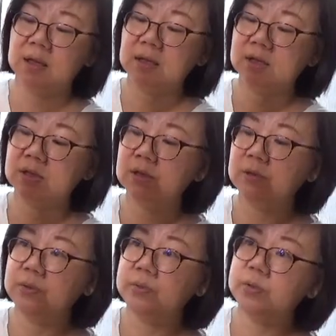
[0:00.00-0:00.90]
So
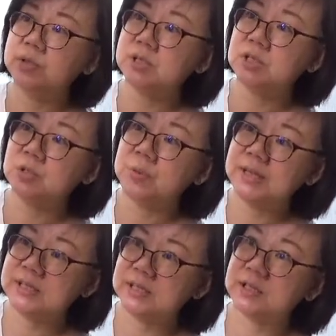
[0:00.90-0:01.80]
the wood is
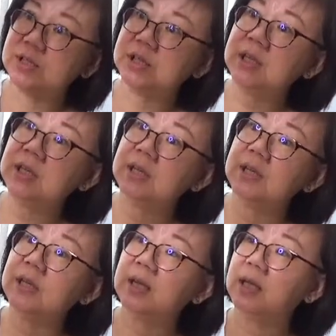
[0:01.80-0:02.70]
quite sturdy,
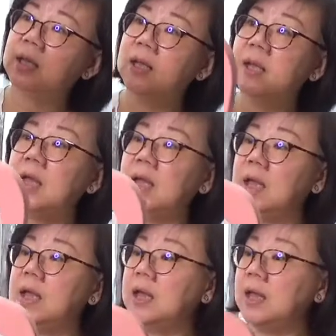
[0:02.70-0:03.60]

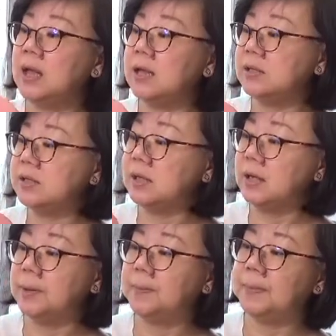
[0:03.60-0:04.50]
and
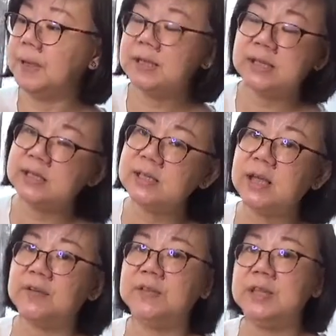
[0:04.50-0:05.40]
it doesn't
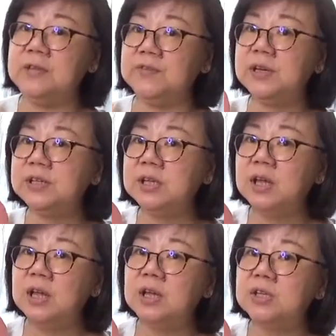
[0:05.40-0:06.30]
have levers,
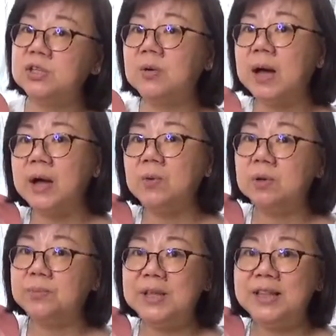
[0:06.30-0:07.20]
so I
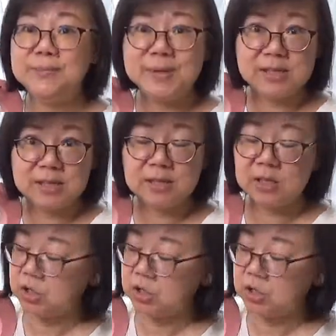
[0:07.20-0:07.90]
will be limited